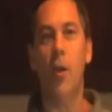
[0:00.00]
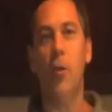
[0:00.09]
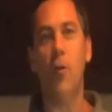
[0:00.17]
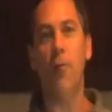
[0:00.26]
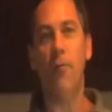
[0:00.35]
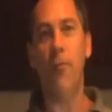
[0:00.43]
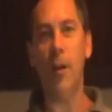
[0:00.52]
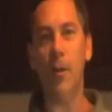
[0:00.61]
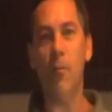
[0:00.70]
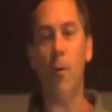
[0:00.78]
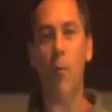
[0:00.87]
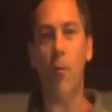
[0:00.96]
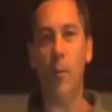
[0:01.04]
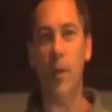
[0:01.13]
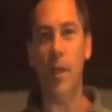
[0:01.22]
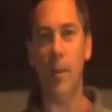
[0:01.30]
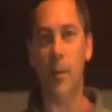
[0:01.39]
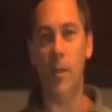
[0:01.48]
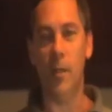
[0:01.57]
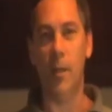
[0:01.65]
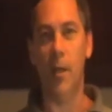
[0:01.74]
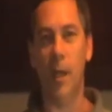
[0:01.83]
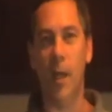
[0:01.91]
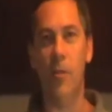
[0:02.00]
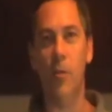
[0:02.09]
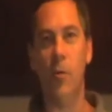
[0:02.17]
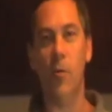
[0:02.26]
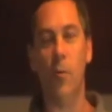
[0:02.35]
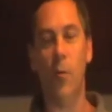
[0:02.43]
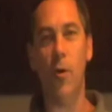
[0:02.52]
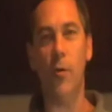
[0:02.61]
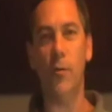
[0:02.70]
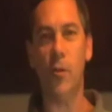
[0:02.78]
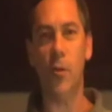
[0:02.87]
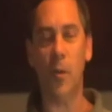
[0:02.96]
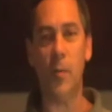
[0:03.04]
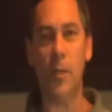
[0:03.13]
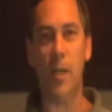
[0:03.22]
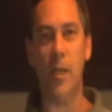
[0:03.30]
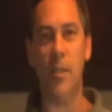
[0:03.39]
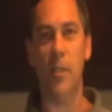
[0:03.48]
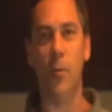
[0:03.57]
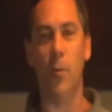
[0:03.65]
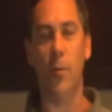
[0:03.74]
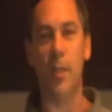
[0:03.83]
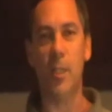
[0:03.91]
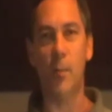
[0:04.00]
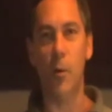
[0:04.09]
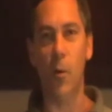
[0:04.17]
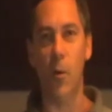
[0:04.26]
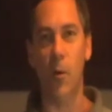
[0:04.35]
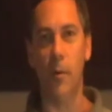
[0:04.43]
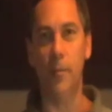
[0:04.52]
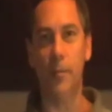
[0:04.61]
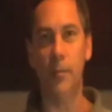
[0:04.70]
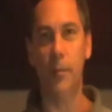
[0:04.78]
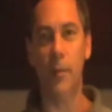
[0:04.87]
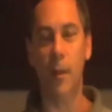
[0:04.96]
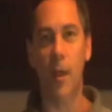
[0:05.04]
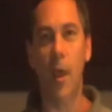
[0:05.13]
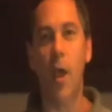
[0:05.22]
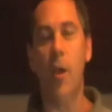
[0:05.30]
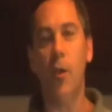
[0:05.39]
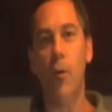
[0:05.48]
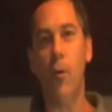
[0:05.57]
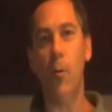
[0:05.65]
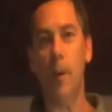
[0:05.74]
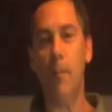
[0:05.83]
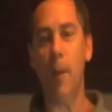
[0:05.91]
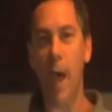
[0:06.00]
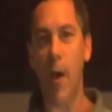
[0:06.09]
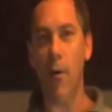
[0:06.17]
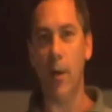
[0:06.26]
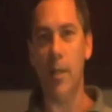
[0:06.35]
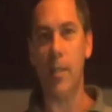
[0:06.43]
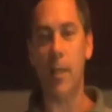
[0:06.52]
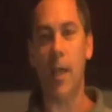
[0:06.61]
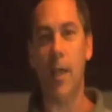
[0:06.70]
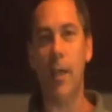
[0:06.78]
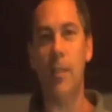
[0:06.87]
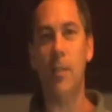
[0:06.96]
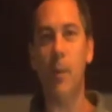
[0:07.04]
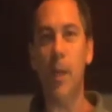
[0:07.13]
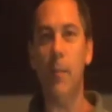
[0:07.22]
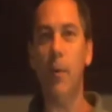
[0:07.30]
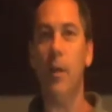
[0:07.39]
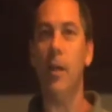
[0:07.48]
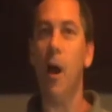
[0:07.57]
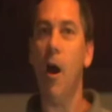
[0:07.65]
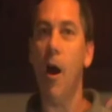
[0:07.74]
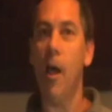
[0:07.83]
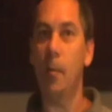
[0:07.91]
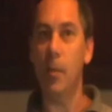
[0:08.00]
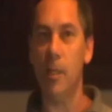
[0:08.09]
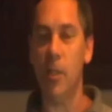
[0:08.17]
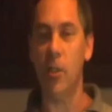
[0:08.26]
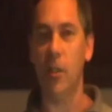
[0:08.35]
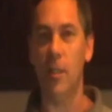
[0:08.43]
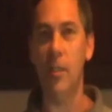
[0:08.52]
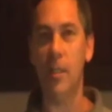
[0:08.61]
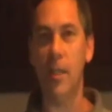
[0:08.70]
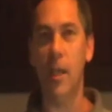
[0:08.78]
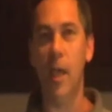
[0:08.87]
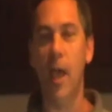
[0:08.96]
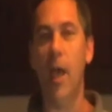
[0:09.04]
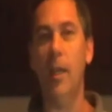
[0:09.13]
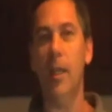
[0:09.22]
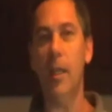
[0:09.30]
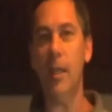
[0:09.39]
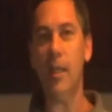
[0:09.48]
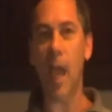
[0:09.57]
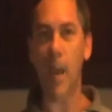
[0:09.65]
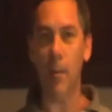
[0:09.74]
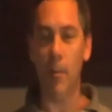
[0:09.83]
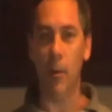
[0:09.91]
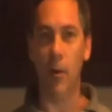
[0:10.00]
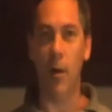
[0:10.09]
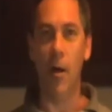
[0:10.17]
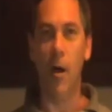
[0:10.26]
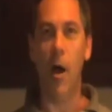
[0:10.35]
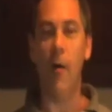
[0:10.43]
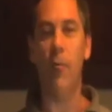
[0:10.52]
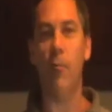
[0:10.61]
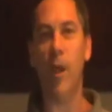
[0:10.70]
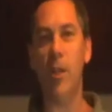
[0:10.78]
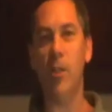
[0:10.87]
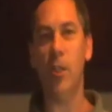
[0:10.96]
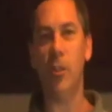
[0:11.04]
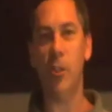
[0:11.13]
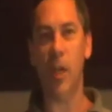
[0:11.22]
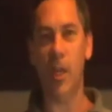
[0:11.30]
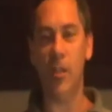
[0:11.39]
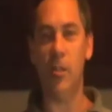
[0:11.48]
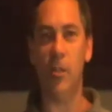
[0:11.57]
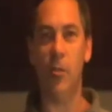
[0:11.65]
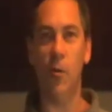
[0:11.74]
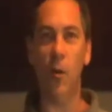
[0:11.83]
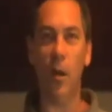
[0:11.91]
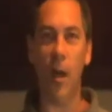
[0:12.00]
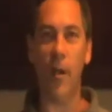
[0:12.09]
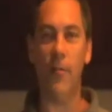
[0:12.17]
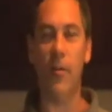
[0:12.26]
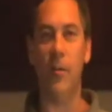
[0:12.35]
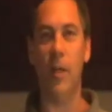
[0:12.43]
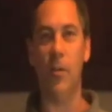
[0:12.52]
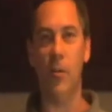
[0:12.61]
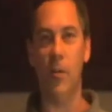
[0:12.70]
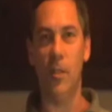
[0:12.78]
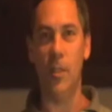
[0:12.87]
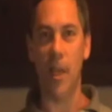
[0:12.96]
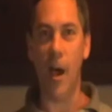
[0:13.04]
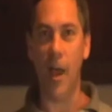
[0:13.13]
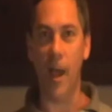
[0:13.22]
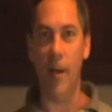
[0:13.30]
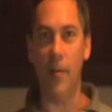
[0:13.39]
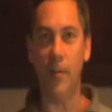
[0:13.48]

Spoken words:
Your freedom will be limited and your world of circumstances will be small. You will be powerless against people in higher positions and incapable of arranging changes in your life that you desire.